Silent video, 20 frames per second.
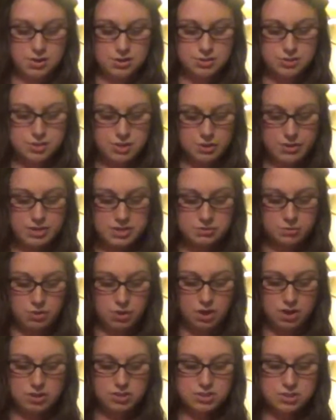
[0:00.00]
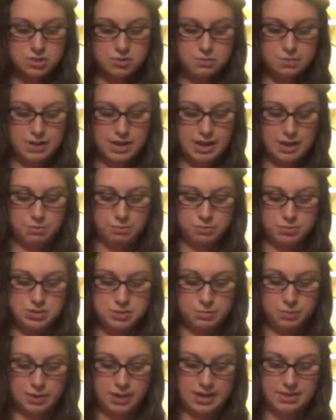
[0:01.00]
Students will also be able
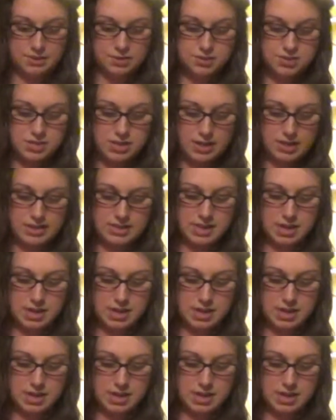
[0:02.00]
to plan their study